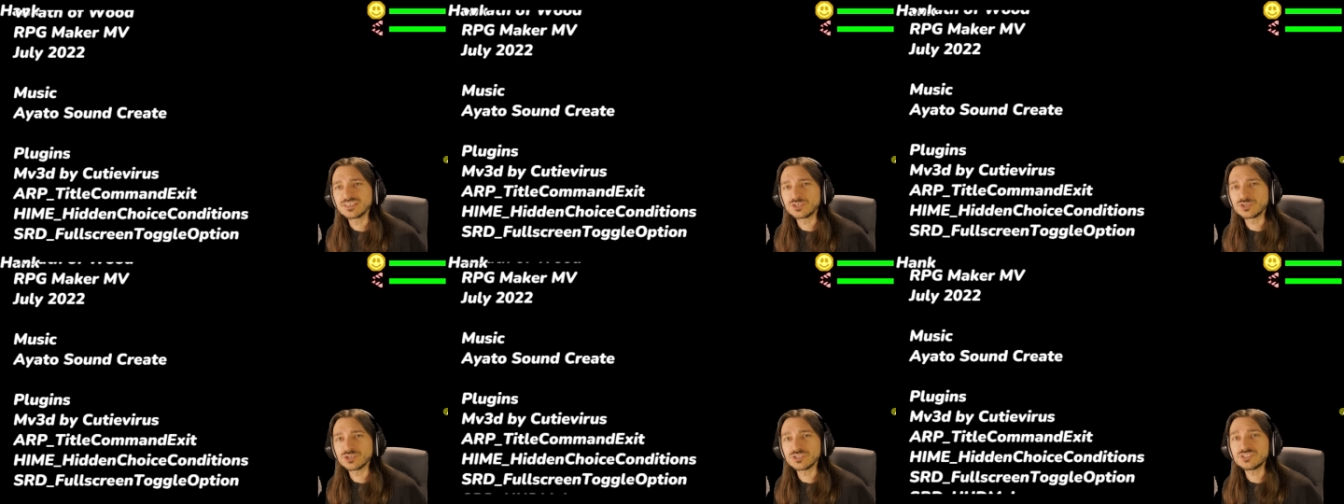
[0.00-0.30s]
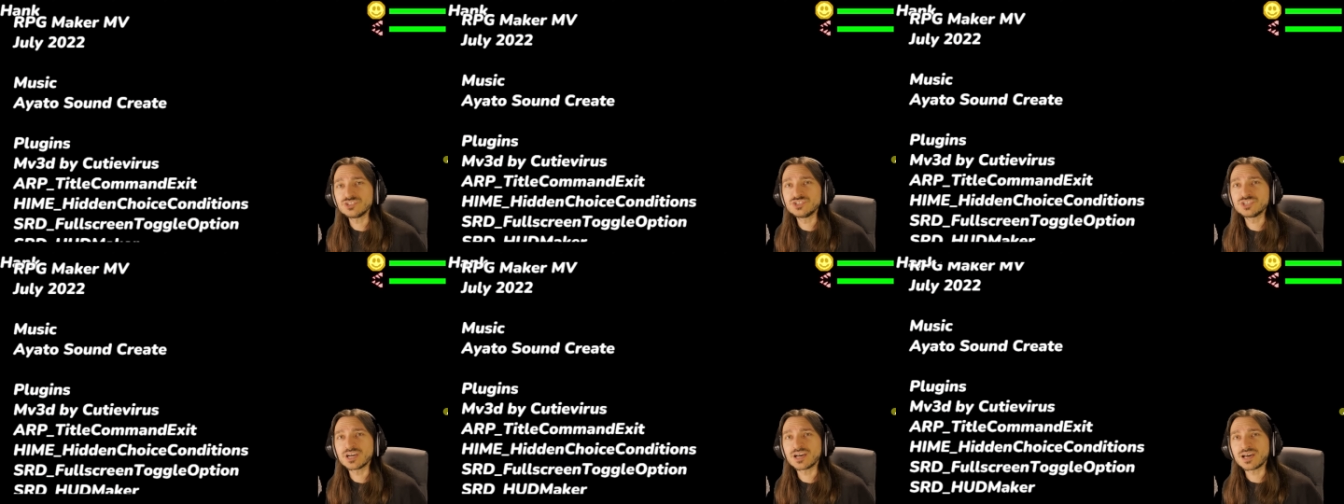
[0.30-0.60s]
Good
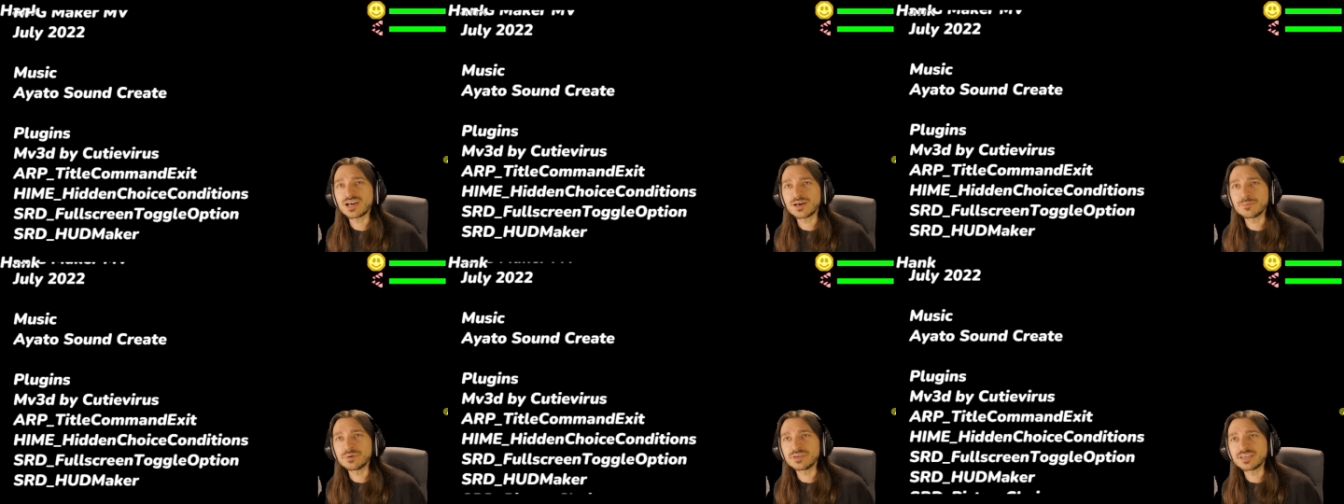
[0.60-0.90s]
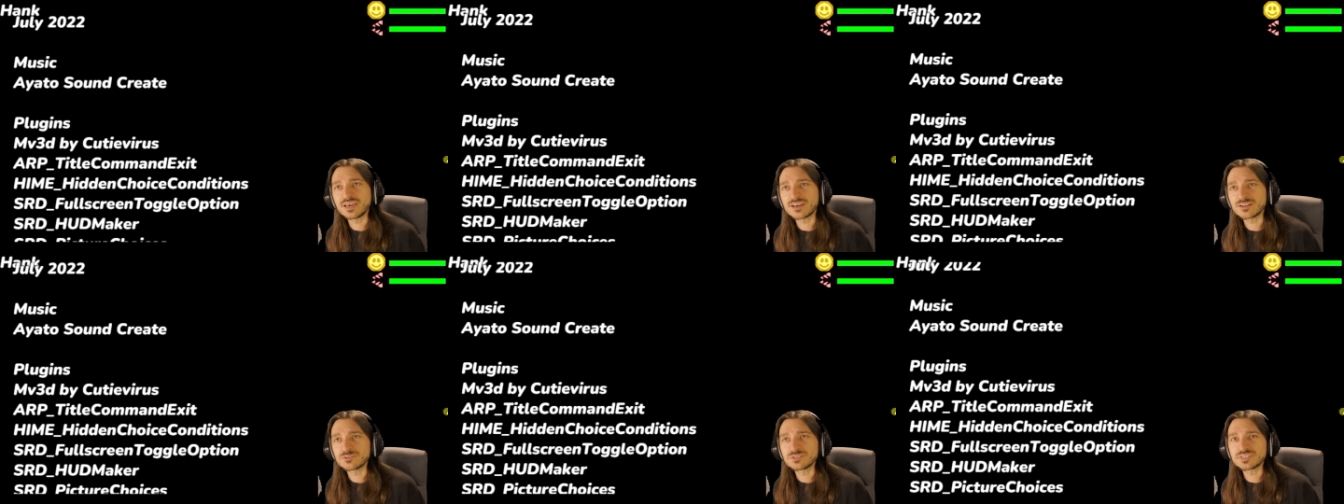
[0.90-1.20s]
job,
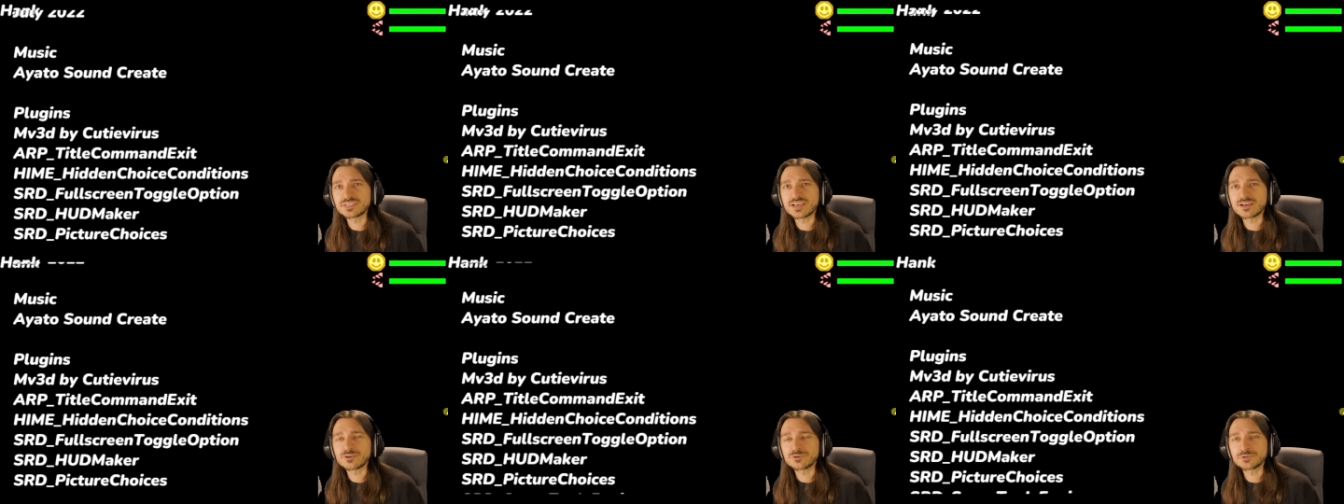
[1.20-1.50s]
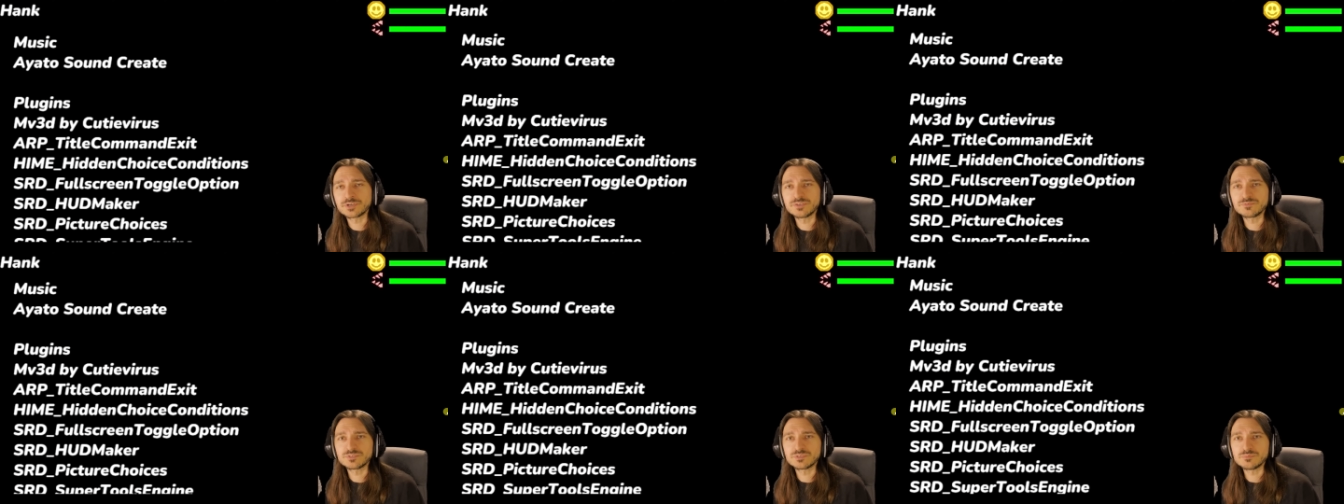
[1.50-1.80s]
Ayato Sound
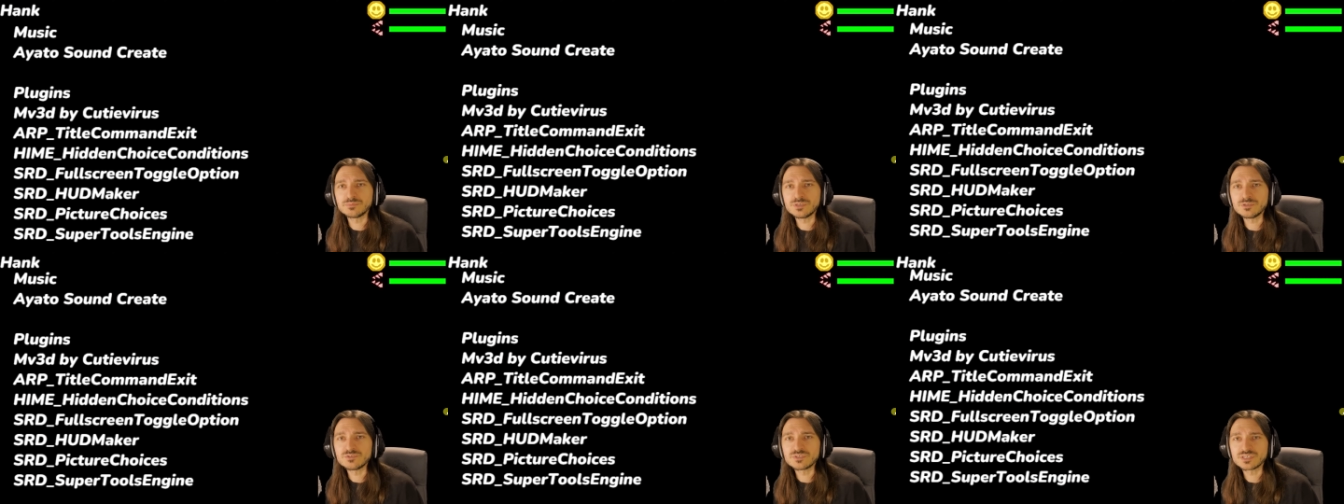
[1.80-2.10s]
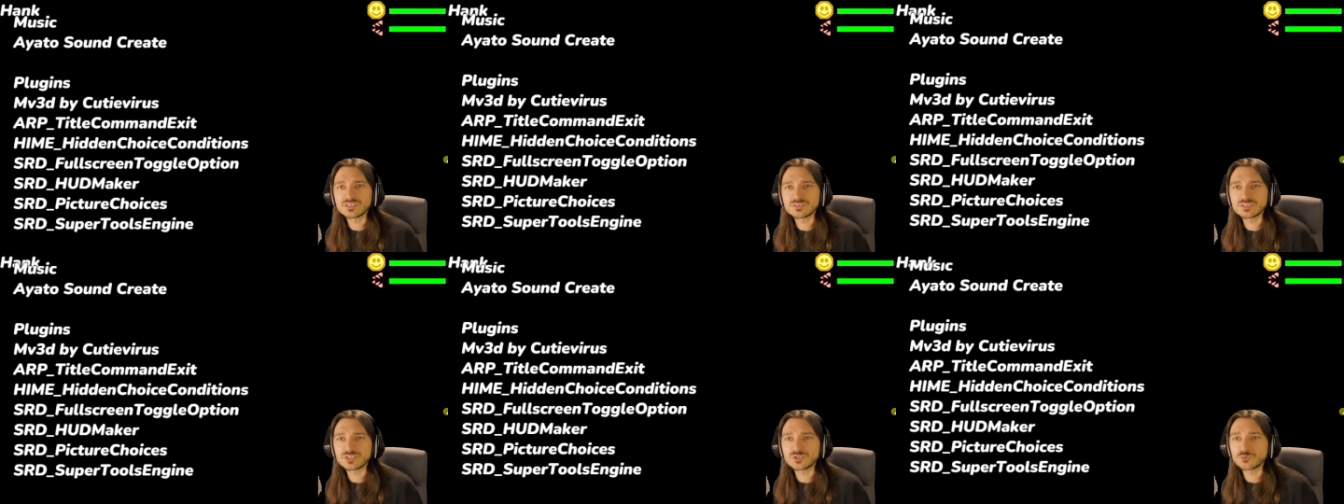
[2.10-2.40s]
Create, for the
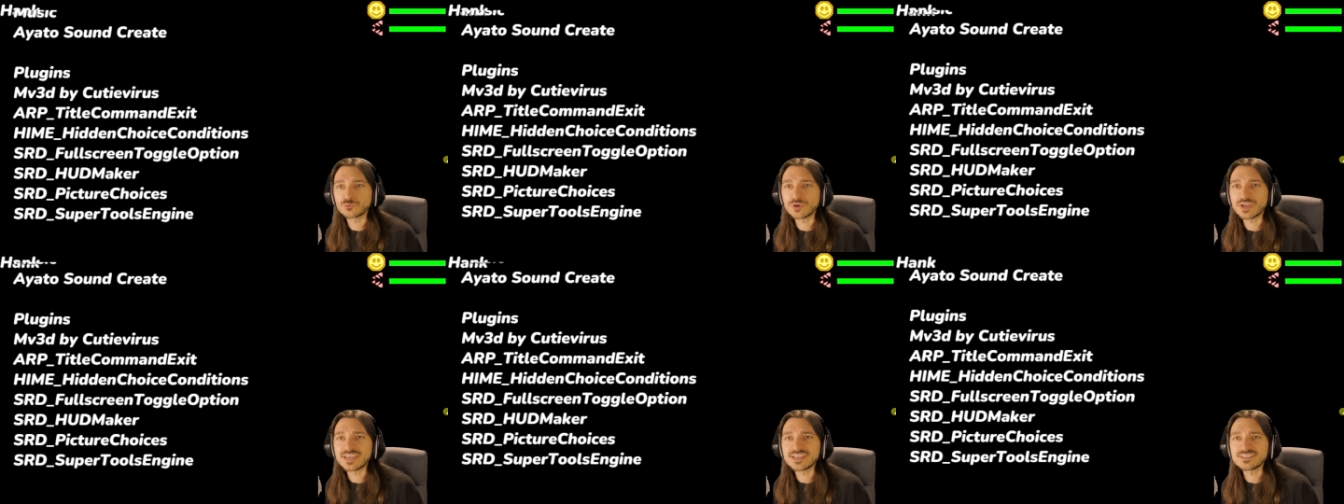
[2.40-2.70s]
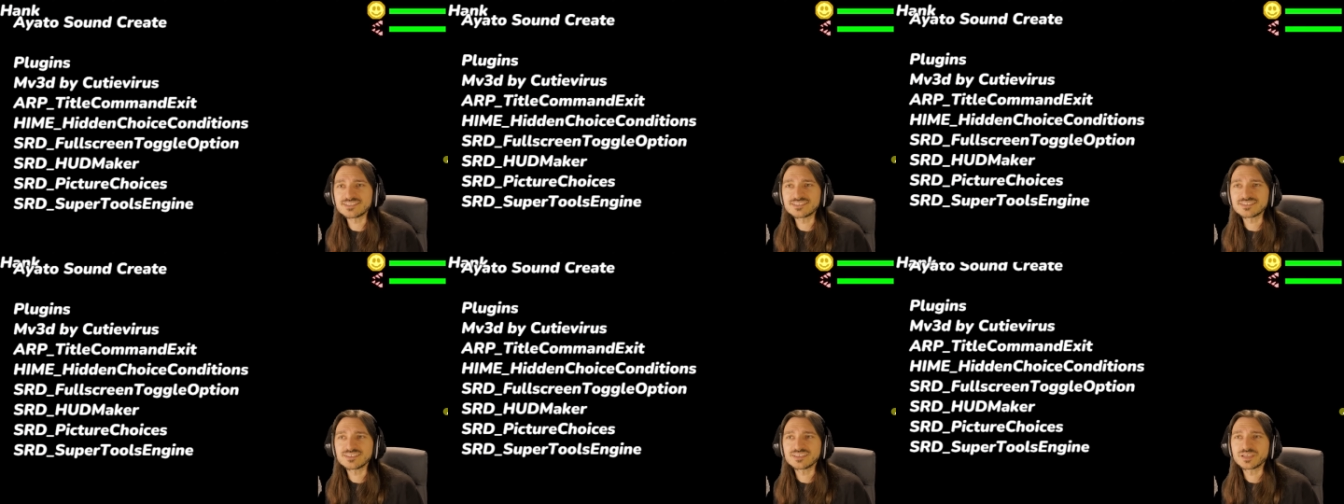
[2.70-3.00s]
music. It's great.